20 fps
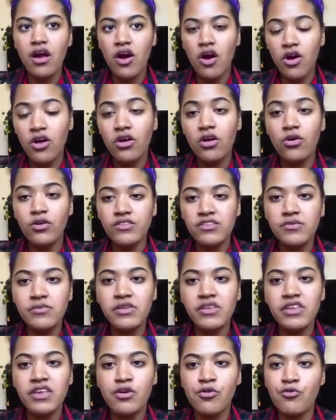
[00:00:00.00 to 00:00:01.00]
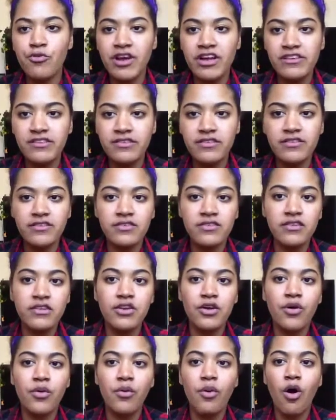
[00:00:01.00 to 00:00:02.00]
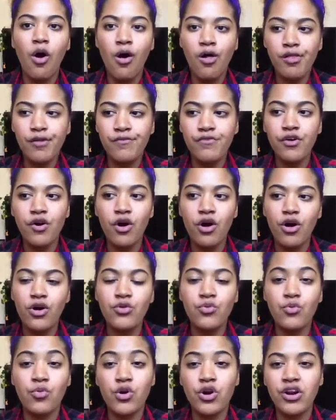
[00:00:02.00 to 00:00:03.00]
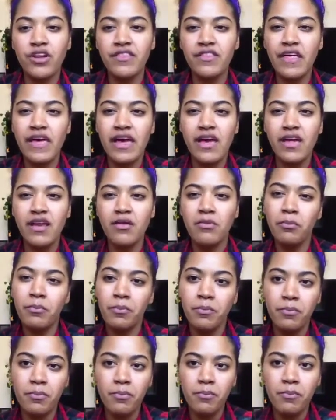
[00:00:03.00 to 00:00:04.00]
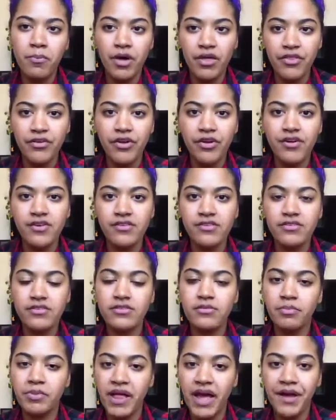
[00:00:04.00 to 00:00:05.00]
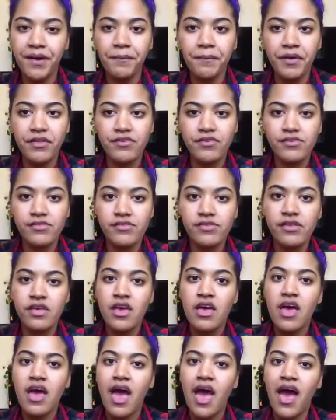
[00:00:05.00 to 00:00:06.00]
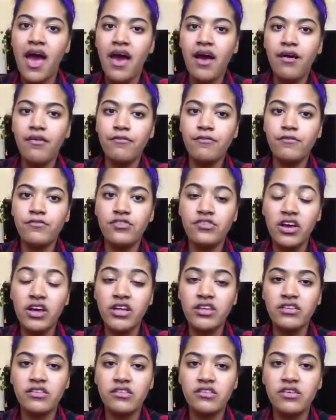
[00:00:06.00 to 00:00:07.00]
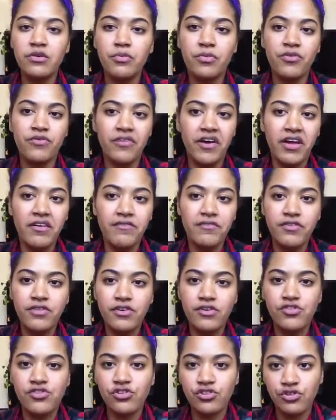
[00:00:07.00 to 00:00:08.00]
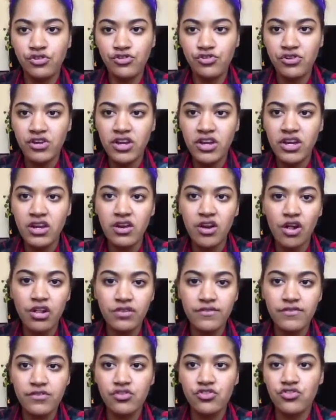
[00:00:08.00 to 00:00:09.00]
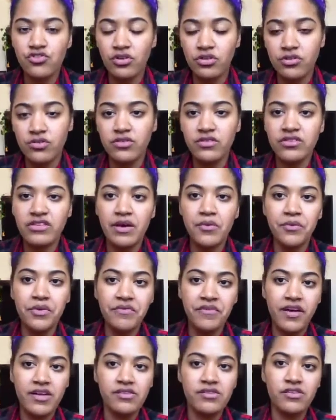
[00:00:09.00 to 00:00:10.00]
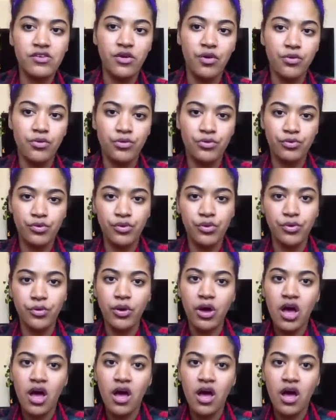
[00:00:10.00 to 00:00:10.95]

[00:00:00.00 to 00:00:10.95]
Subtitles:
ultimately erases, you know, all of the hard work that mothers, Black mothers, have done to provide for their children, and all of the struggles that we've had to go through